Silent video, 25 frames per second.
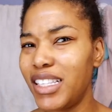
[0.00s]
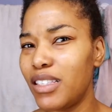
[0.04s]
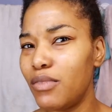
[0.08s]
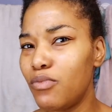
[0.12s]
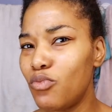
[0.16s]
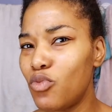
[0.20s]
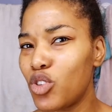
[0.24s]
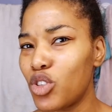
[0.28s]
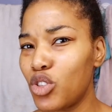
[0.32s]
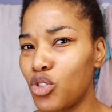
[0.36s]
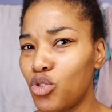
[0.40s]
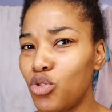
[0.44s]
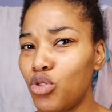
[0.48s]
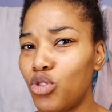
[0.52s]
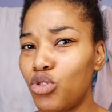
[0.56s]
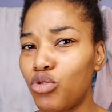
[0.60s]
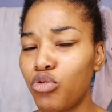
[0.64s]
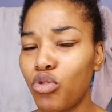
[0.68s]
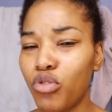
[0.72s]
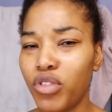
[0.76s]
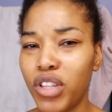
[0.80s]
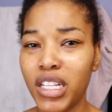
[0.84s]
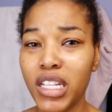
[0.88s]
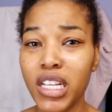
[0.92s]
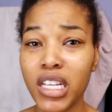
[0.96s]
is more
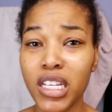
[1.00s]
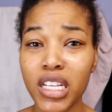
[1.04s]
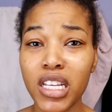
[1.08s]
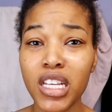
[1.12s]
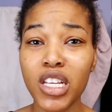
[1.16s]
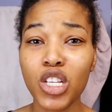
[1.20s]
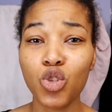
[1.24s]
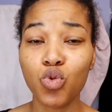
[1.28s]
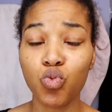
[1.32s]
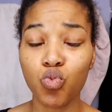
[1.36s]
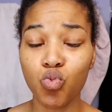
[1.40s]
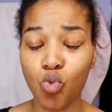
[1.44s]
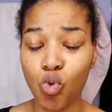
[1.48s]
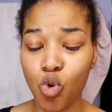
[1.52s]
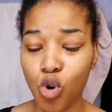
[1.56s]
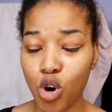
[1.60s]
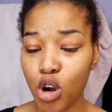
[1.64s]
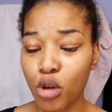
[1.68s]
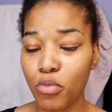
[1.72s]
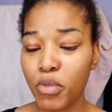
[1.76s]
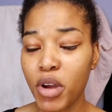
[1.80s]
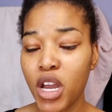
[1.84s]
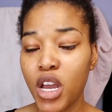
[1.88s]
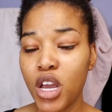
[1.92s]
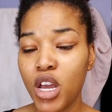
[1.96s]
neutral than it is
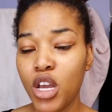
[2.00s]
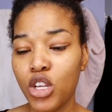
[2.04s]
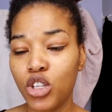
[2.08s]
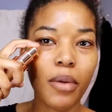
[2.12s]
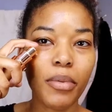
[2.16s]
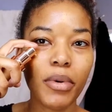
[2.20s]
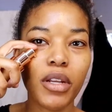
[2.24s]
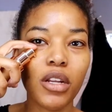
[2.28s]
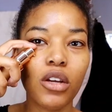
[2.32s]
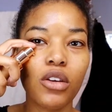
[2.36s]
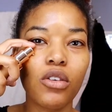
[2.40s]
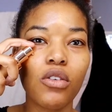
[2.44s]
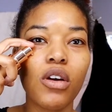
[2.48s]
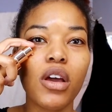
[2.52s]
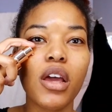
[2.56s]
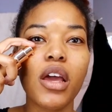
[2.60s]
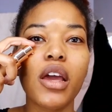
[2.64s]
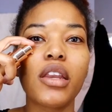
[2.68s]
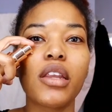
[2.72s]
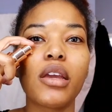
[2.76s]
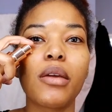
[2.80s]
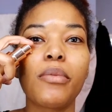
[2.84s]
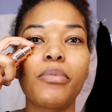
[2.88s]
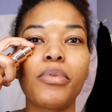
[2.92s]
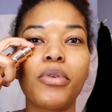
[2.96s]
warm. I'm gonna go
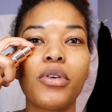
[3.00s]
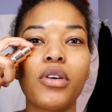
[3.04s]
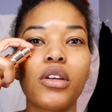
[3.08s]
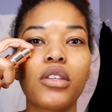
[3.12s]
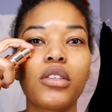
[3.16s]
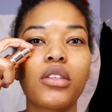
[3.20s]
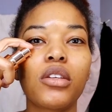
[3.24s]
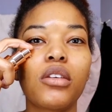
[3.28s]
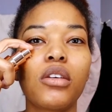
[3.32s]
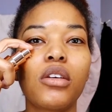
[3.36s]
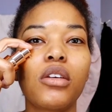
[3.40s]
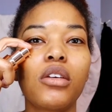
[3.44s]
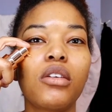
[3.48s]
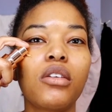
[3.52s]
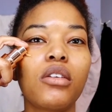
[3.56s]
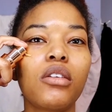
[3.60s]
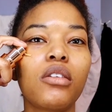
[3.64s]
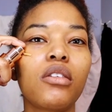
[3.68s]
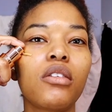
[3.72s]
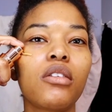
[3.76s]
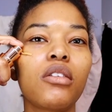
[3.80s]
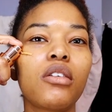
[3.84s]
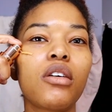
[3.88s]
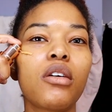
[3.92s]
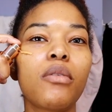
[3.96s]
ahead and put
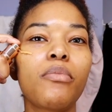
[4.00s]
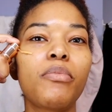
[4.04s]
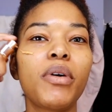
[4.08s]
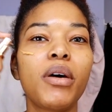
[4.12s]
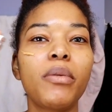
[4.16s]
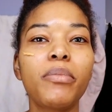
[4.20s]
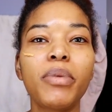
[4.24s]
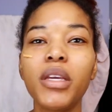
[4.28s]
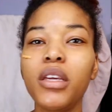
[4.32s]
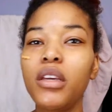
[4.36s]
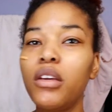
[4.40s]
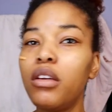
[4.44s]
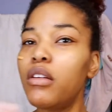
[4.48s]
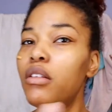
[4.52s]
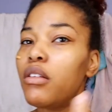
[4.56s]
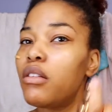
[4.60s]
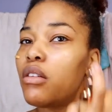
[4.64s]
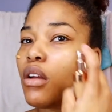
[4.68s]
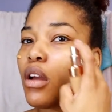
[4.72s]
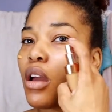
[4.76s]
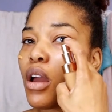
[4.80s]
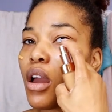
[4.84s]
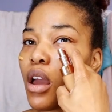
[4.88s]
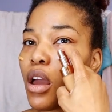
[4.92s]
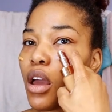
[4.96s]
a pump
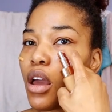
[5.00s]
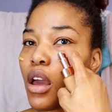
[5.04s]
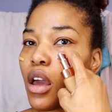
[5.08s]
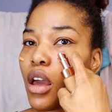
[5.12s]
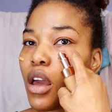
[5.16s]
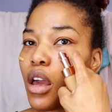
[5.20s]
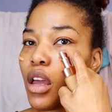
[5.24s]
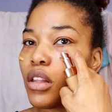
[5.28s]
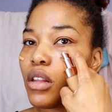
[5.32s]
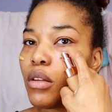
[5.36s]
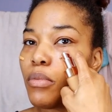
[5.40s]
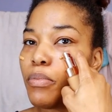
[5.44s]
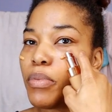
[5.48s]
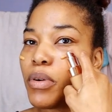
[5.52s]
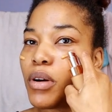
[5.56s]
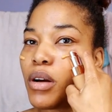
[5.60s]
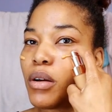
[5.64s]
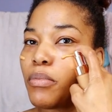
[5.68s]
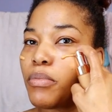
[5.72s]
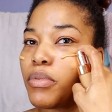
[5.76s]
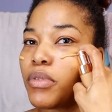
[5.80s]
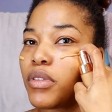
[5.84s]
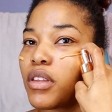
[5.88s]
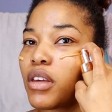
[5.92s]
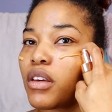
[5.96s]
here and a
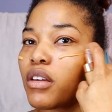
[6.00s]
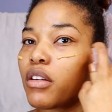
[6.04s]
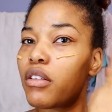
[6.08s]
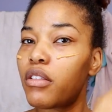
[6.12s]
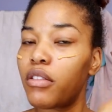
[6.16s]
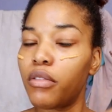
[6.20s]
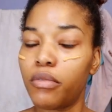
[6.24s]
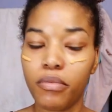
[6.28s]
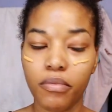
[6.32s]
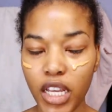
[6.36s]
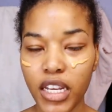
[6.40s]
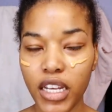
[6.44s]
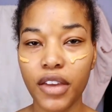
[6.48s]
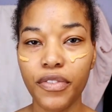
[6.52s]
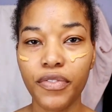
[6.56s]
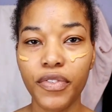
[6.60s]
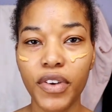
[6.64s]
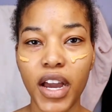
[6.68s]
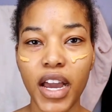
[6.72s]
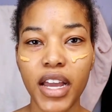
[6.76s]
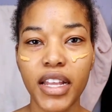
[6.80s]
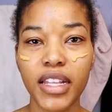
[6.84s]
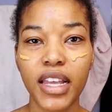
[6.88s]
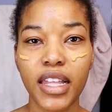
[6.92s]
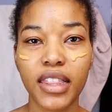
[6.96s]
pump there, and I
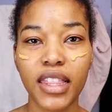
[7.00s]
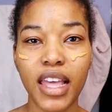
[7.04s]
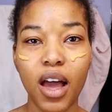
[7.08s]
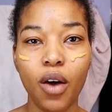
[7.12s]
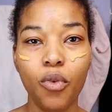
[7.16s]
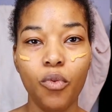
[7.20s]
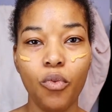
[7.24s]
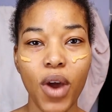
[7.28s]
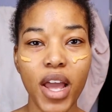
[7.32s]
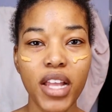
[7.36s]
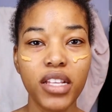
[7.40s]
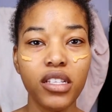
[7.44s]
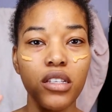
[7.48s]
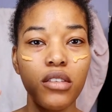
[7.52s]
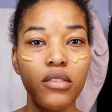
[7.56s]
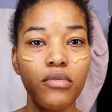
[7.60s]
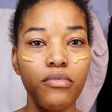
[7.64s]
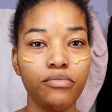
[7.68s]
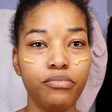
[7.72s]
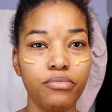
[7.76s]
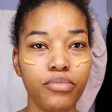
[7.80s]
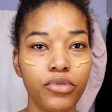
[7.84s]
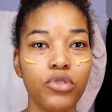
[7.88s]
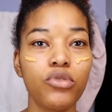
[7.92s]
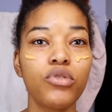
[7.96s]
find that wet
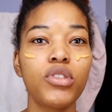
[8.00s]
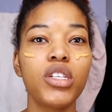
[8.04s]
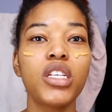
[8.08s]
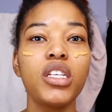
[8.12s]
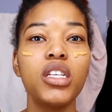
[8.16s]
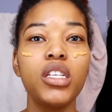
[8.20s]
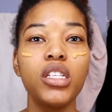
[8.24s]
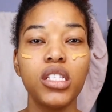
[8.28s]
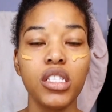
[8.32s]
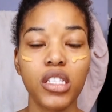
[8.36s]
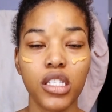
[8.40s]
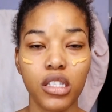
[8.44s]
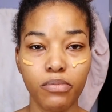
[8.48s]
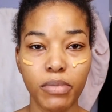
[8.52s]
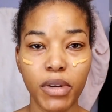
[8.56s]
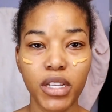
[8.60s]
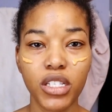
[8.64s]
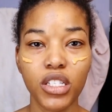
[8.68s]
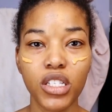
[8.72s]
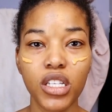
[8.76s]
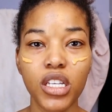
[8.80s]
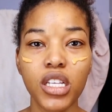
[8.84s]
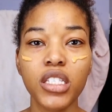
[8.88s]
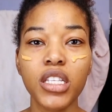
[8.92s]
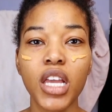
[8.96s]
beauty
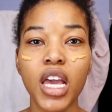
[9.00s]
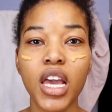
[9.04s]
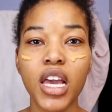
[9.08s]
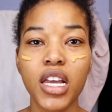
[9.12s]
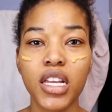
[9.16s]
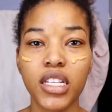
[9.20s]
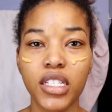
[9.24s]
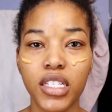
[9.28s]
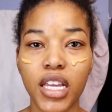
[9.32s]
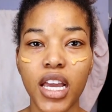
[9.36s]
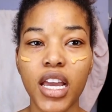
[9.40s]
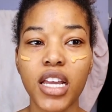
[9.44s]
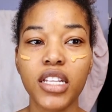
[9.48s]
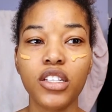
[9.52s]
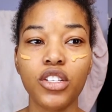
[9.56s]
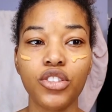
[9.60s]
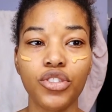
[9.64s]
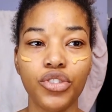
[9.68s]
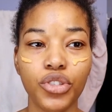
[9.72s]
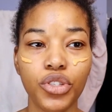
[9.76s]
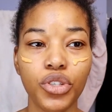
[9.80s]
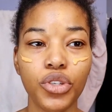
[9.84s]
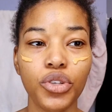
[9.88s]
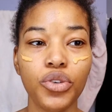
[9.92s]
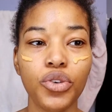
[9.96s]
sponges
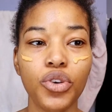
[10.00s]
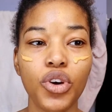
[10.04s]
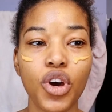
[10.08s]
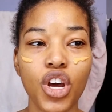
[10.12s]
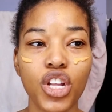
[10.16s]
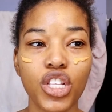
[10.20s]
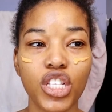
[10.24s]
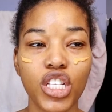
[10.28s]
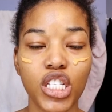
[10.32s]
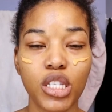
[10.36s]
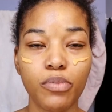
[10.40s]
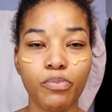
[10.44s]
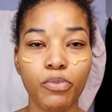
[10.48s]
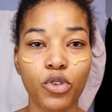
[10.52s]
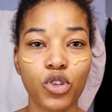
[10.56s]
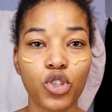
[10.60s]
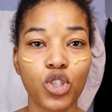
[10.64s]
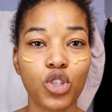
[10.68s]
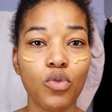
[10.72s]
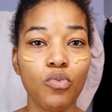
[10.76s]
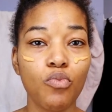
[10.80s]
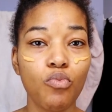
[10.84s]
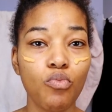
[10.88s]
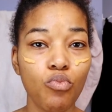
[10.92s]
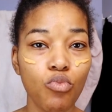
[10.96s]
tend to
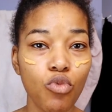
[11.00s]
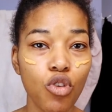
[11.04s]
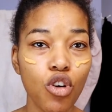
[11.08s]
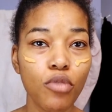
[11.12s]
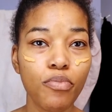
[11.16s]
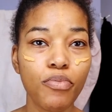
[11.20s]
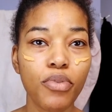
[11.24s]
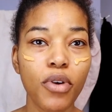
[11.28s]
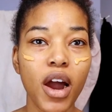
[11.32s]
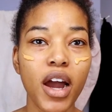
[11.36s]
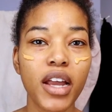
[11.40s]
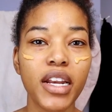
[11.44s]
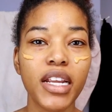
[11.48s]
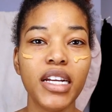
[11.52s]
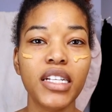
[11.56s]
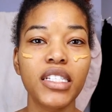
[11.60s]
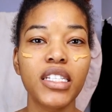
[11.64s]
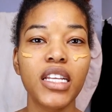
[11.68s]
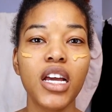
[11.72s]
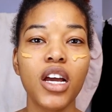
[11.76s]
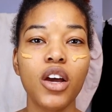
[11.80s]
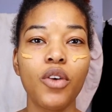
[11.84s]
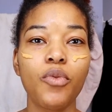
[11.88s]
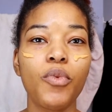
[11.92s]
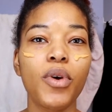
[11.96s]
disperse more
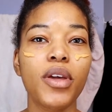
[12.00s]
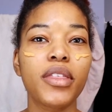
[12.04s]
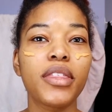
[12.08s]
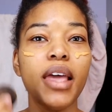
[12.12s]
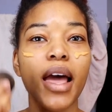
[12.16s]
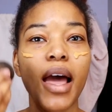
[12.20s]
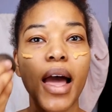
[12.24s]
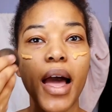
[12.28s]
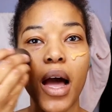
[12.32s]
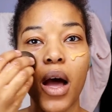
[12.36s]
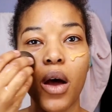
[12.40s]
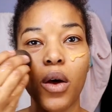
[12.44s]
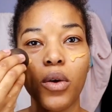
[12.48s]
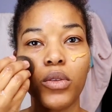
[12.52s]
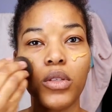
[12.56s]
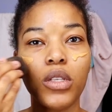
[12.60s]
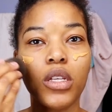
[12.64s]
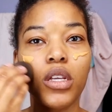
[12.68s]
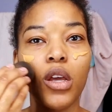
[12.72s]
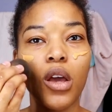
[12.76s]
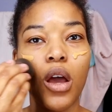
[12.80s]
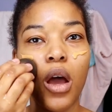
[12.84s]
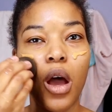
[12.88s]
product without